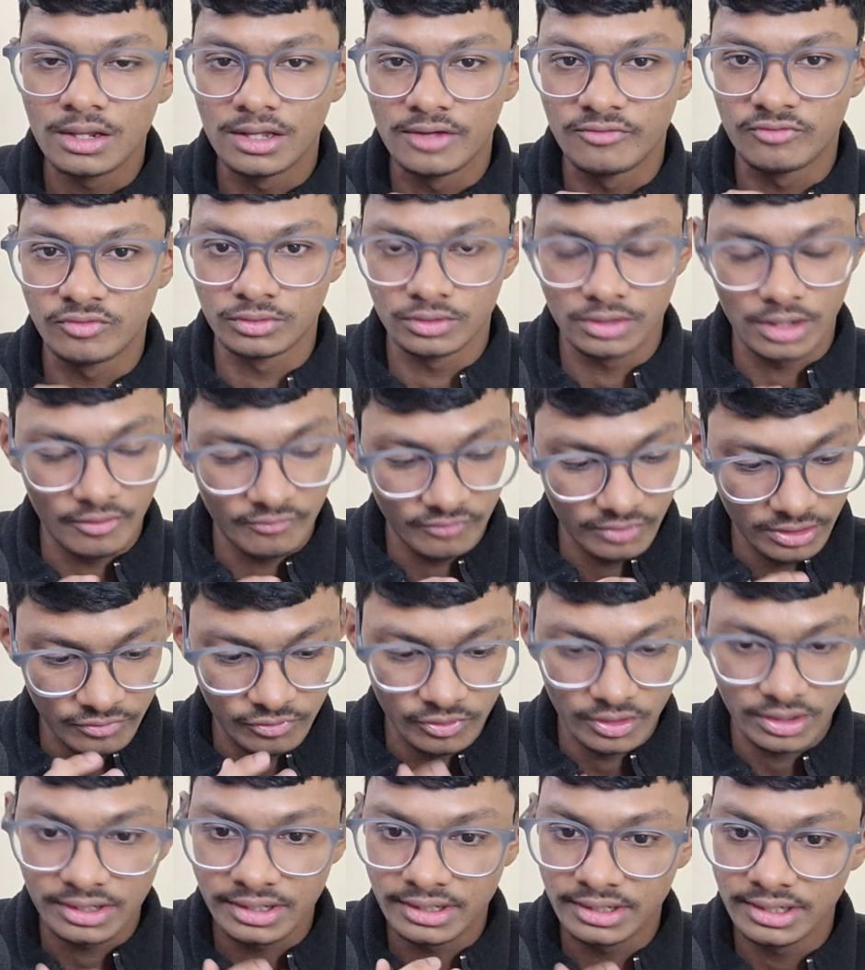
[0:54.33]
If
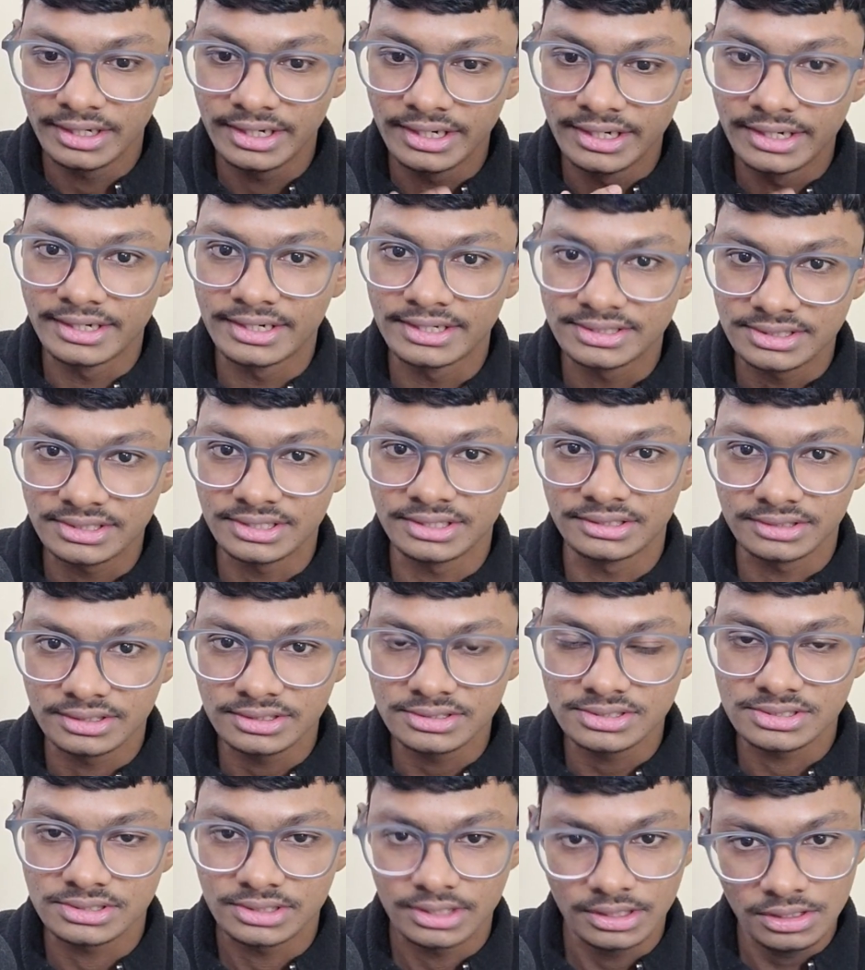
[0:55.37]
you are really interested in
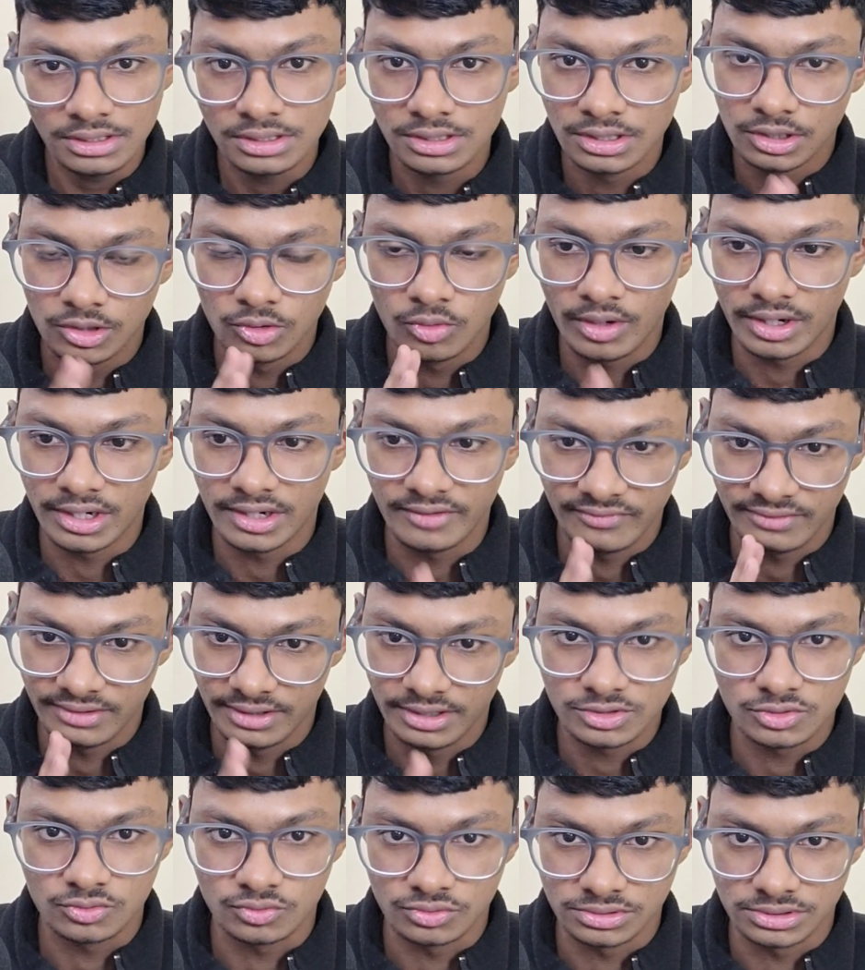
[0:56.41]
this, then you can
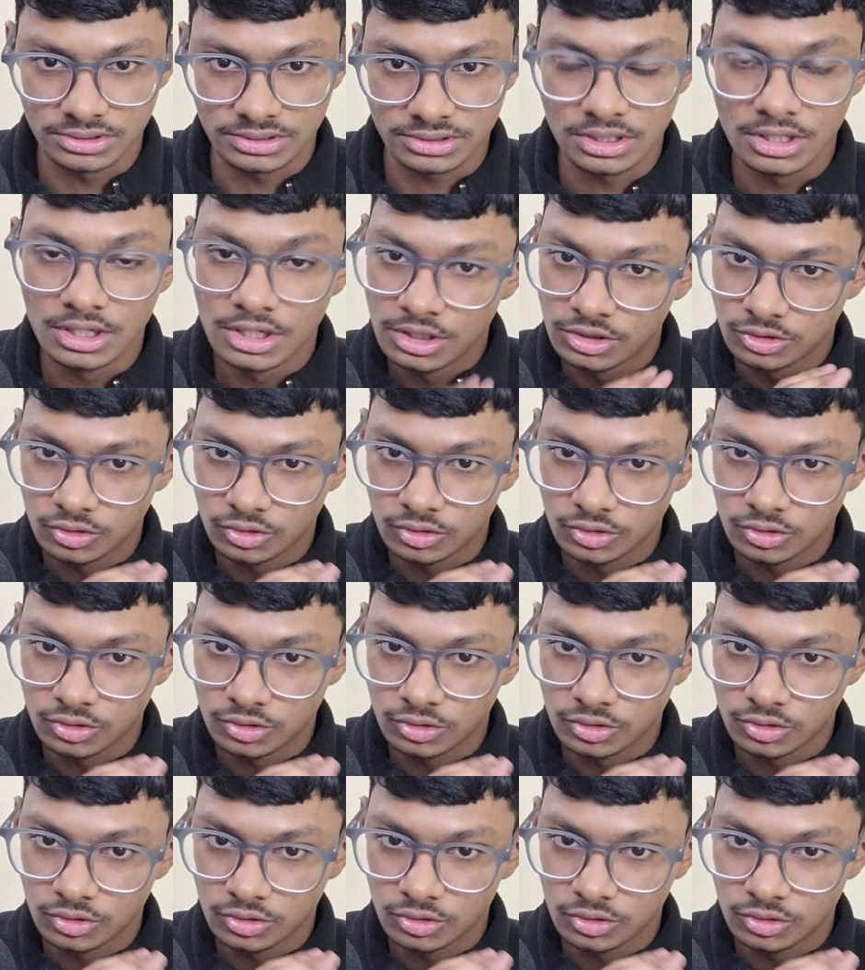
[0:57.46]
definitely choose this.